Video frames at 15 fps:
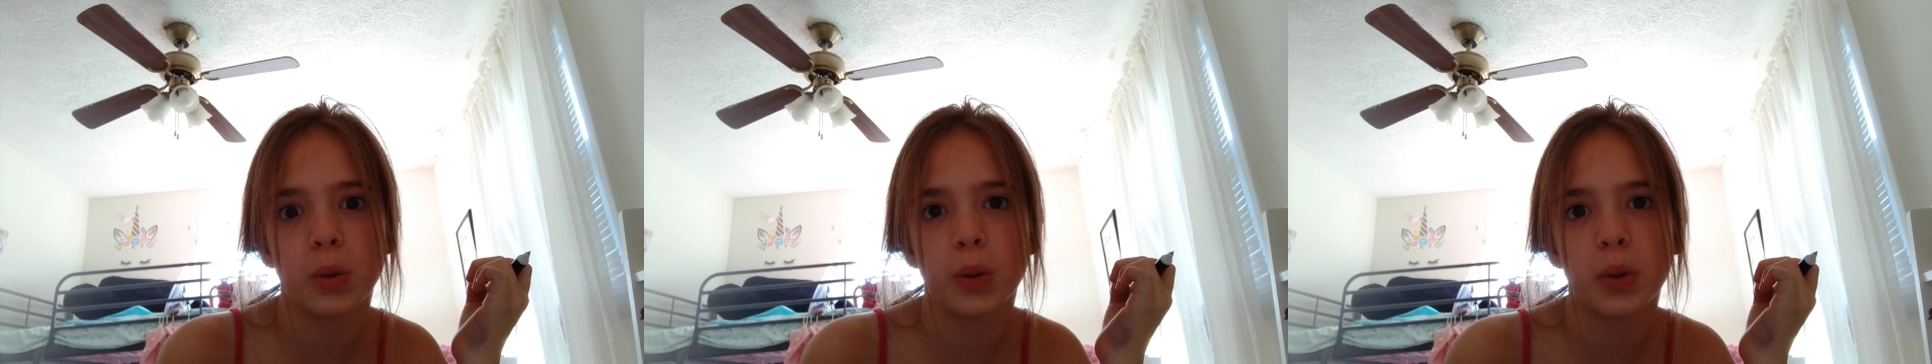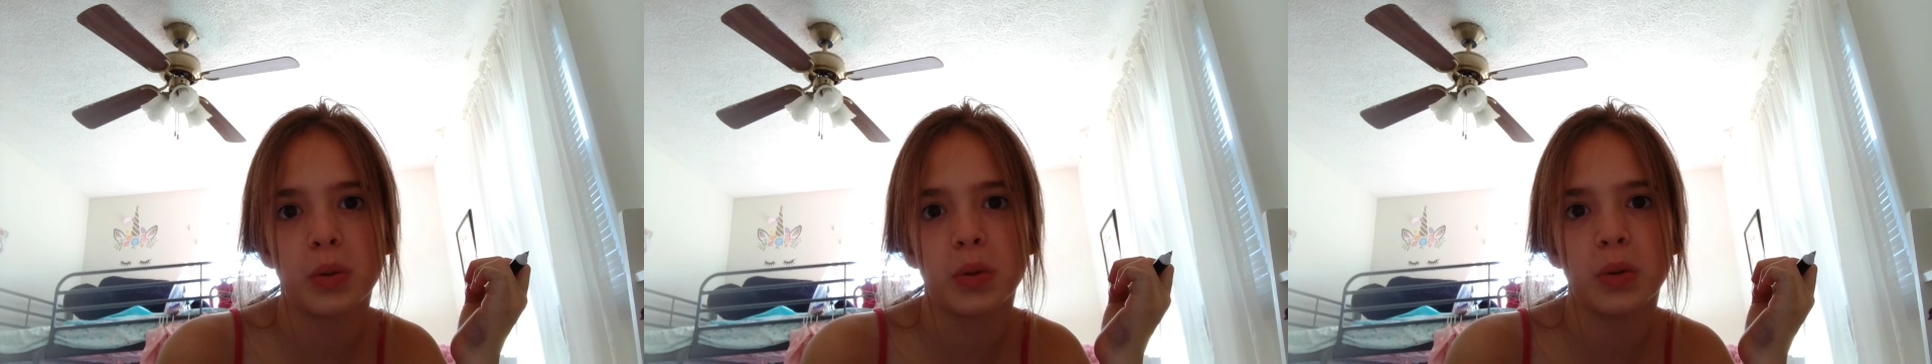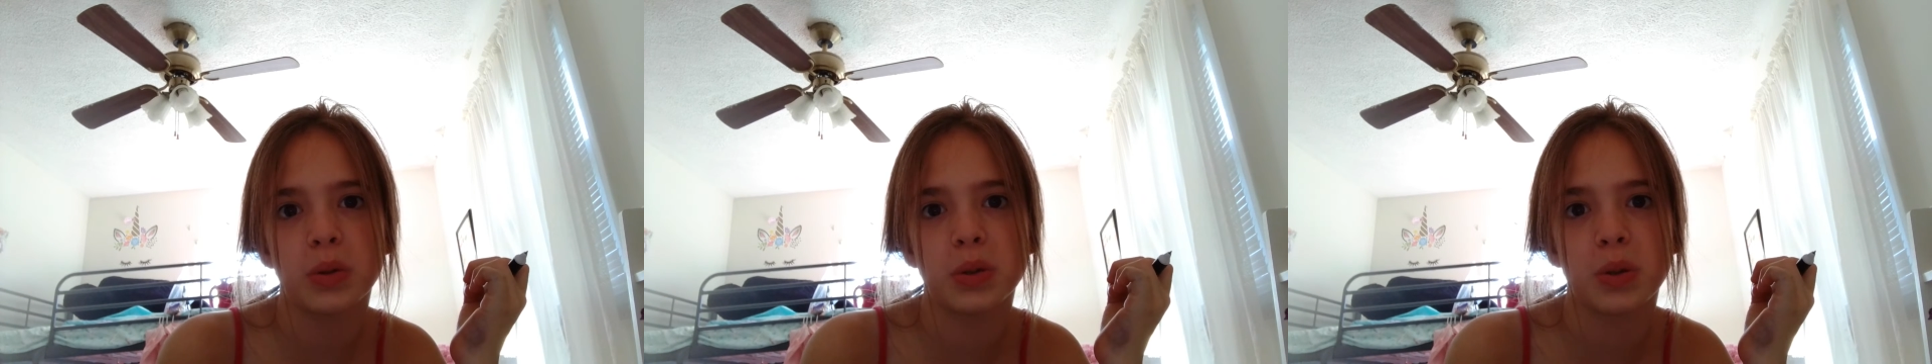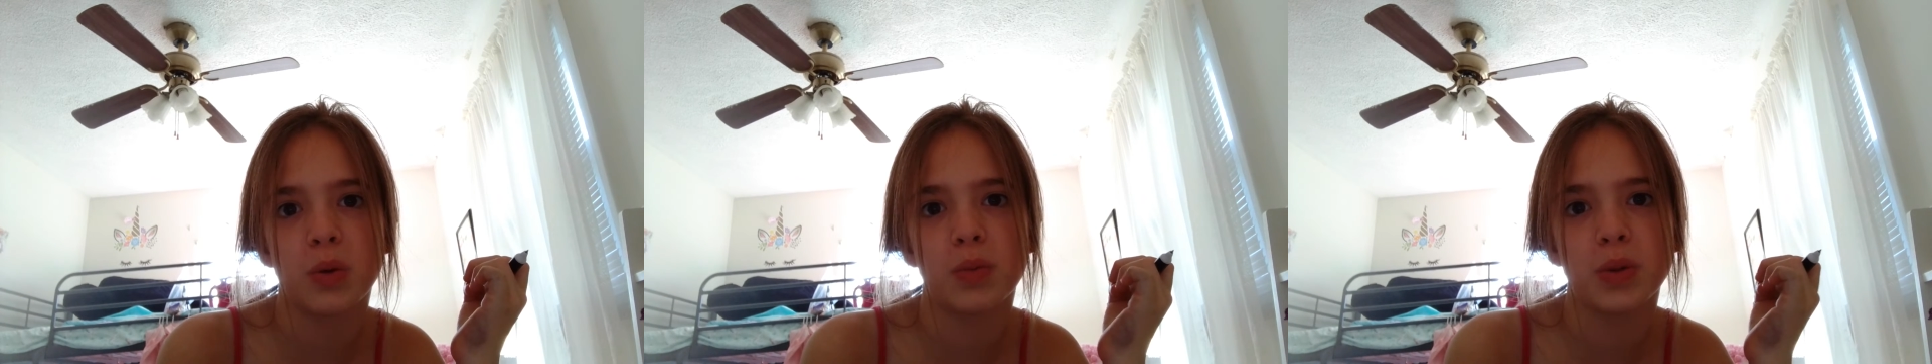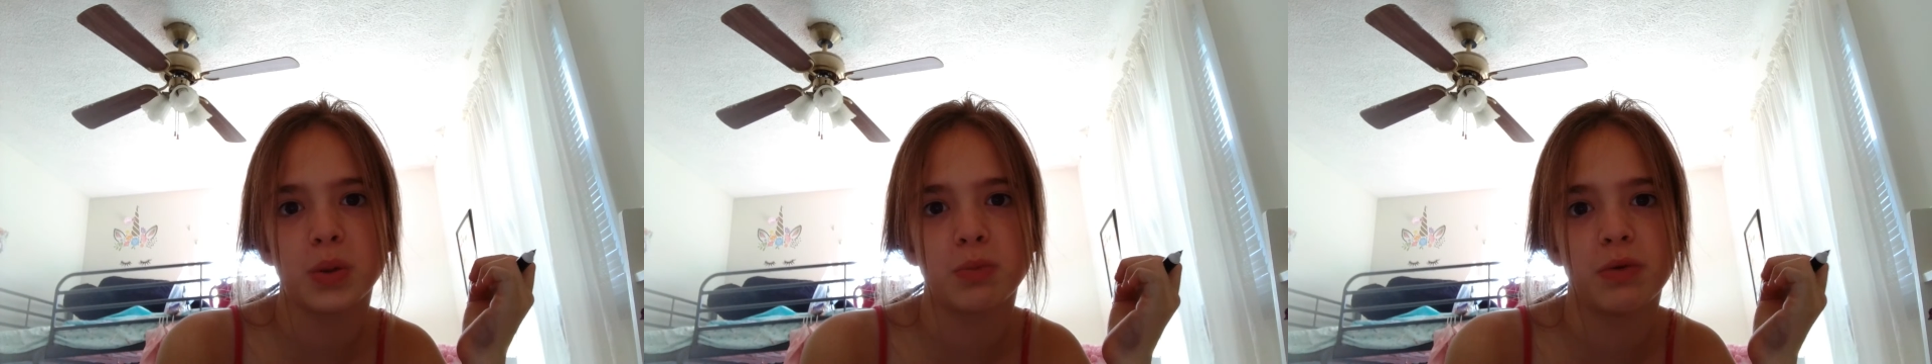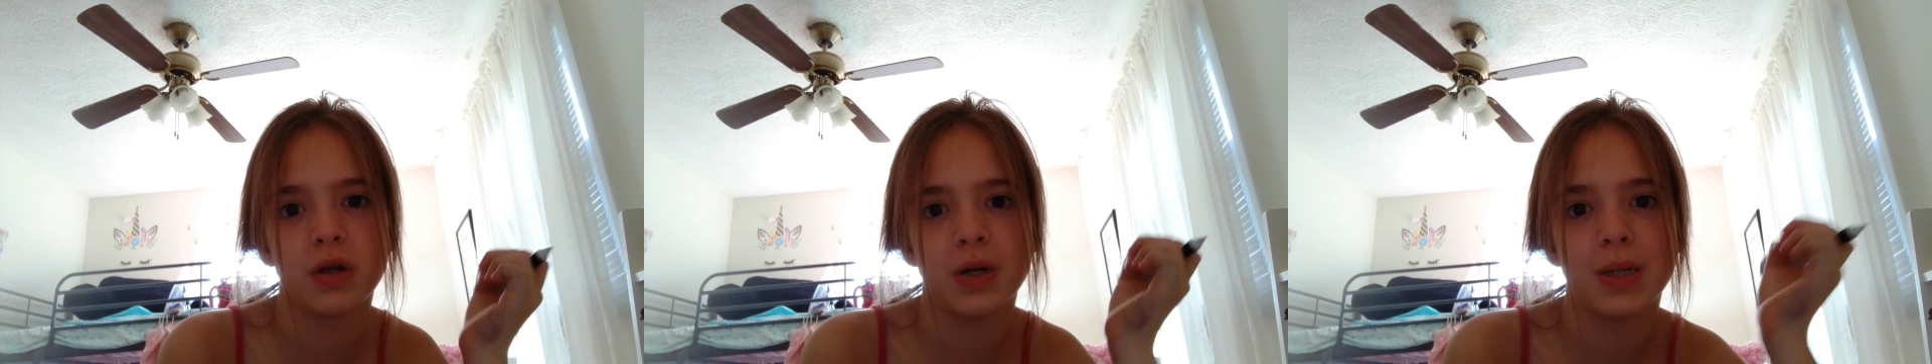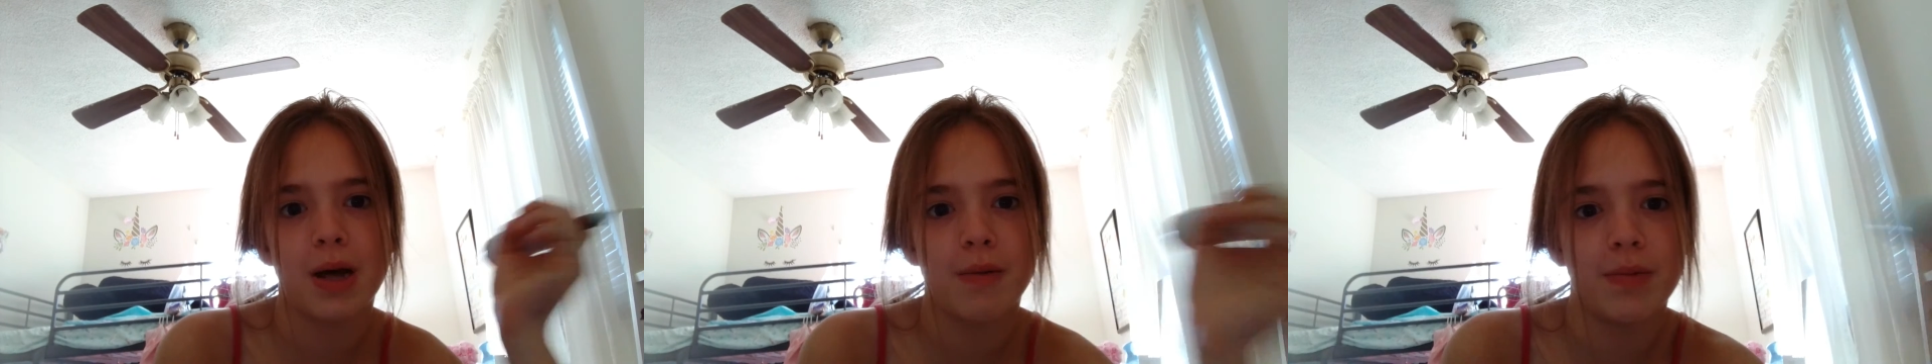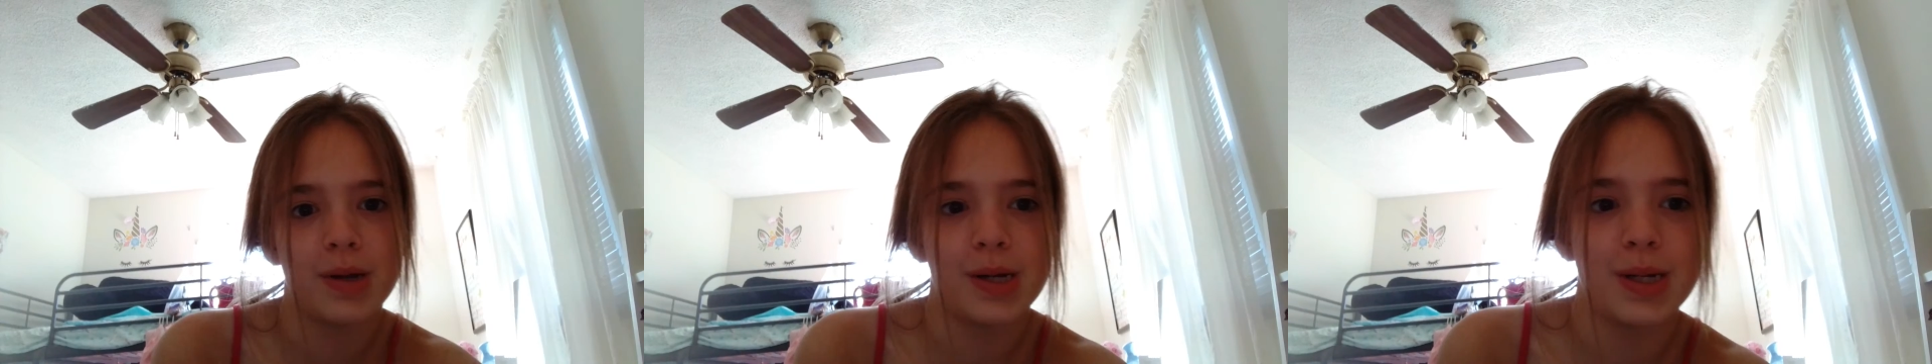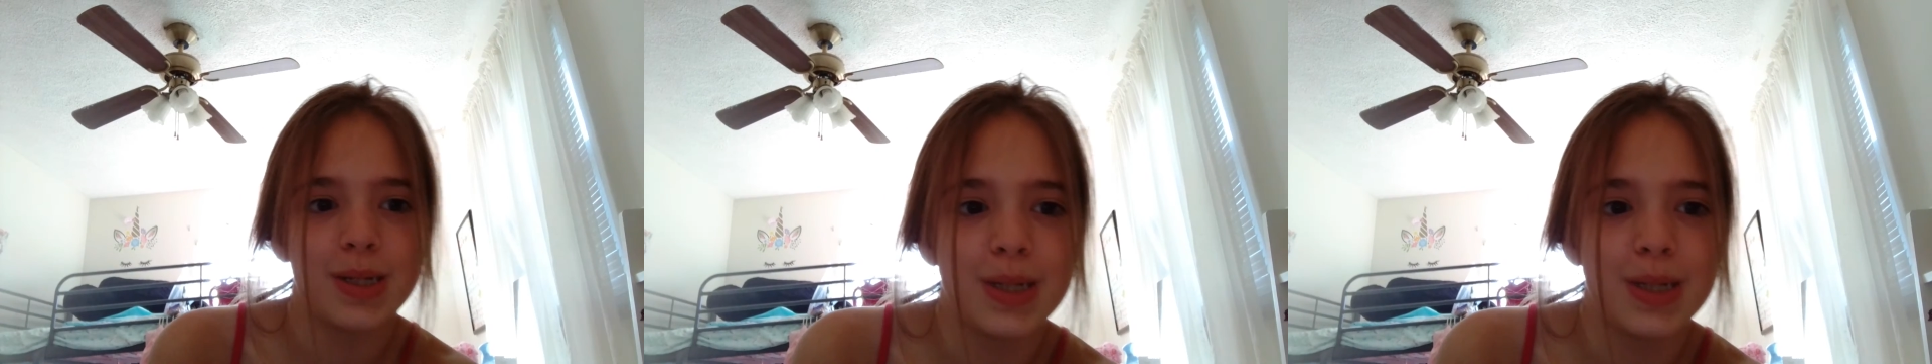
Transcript: it's almost been 10 minutes.